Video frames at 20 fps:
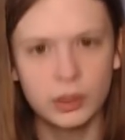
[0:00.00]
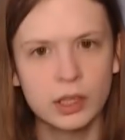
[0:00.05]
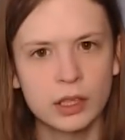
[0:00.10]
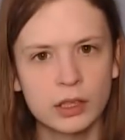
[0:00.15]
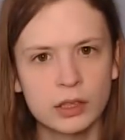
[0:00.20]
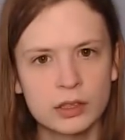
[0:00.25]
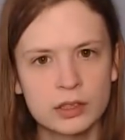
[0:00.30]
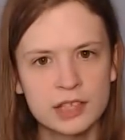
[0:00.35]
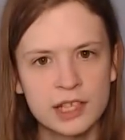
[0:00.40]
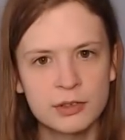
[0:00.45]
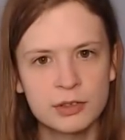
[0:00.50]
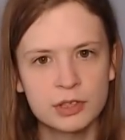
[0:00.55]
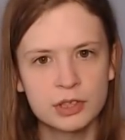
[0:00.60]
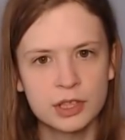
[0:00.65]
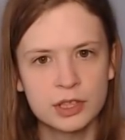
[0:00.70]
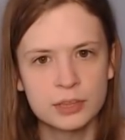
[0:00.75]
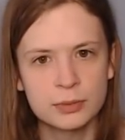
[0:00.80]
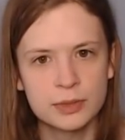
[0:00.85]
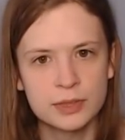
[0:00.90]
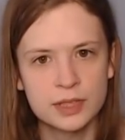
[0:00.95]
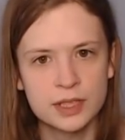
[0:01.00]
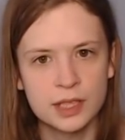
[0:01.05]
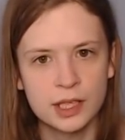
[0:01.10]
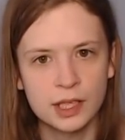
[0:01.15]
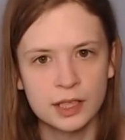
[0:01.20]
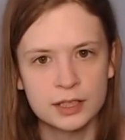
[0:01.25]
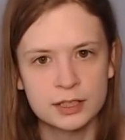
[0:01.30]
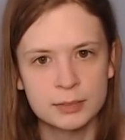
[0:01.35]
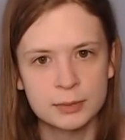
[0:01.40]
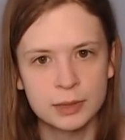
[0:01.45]
Wait, Savage Lands
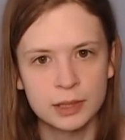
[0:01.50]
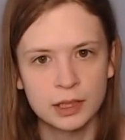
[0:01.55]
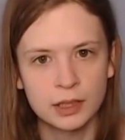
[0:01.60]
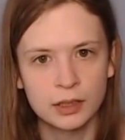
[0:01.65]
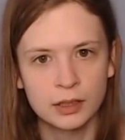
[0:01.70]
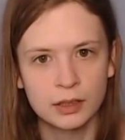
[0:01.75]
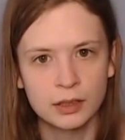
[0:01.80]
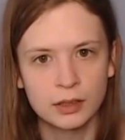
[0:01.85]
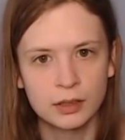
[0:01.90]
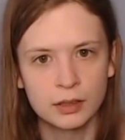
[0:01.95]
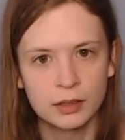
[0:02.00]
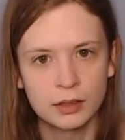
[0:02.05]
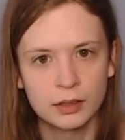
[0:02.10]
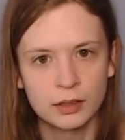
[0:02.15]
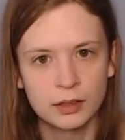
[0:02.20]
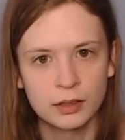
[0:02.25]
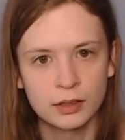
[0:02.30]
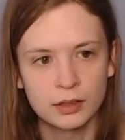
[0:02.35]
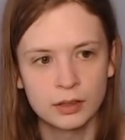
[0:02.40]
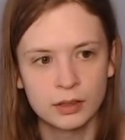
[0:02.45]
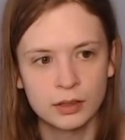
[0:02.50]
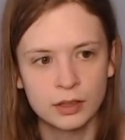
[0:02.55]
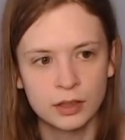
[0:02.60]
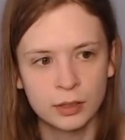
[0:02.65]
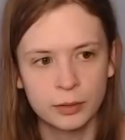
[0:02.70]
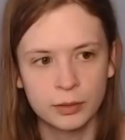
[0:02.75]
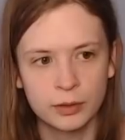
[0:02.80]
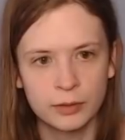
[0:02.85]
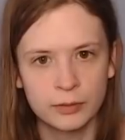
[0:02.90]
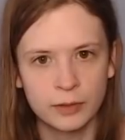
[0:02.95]
wasn't in Khan's block.
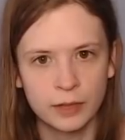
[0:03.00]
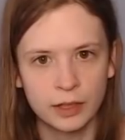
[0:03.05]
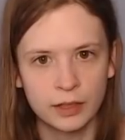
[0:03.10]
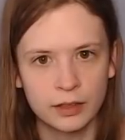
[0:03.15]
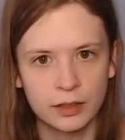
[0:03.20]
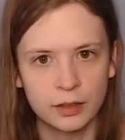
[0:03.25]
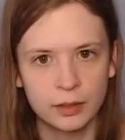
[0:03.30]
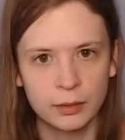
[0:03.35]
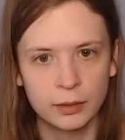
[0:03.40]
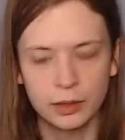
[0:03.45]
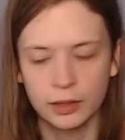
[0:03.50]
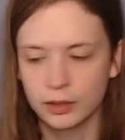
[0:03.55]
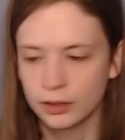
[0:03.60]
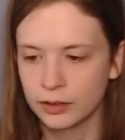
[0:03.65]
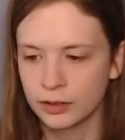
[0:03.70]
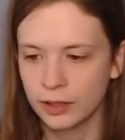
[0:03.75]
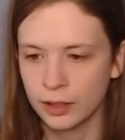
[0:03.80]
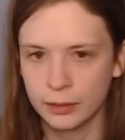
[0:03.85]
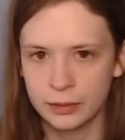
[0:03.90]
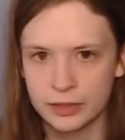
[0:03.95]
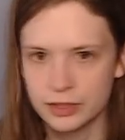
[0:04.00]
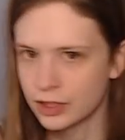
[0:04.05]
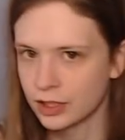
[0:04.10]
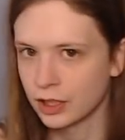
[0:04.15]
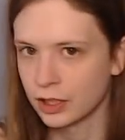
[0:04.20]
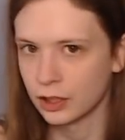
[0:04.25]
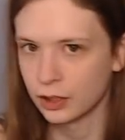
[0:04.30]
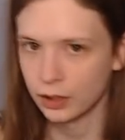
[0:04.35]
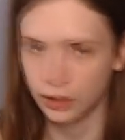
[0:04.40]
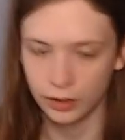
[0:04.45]
I wouldn't have gotten it anyway. That
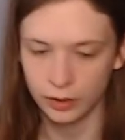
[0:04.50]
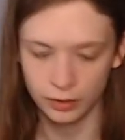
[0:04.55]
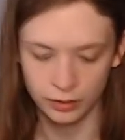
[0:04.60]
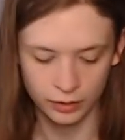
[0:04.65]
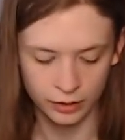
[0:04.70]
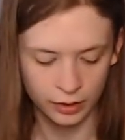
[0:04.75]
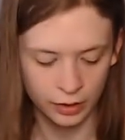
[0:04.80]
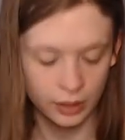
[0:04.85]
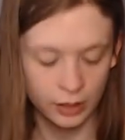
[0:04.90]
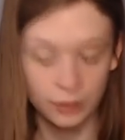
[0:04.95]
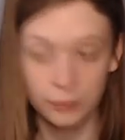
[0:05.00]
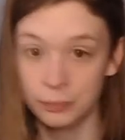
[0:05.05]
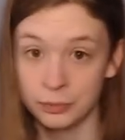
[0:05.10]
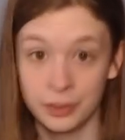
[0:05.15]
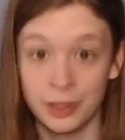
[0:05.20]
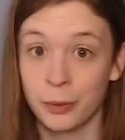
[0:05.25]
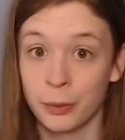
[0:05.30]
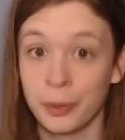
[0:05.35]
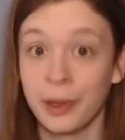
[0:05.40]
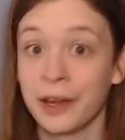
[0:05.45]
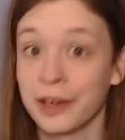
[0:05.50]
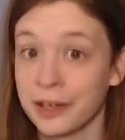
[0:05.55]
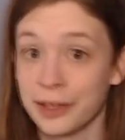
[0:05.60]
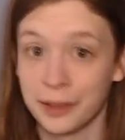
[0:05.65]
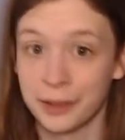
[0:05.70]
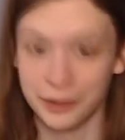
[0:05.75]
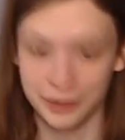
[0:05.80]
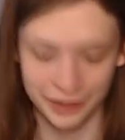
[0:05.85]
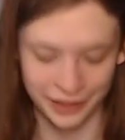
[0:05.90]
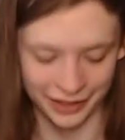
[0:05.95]
was Alara. But either way, I
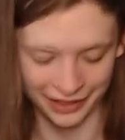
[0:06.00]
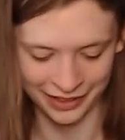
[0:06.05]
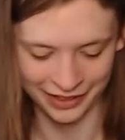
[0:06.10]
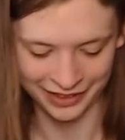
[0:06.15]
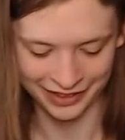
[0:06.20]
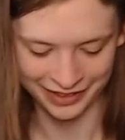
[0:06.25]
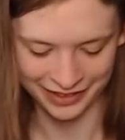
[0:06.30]
need it.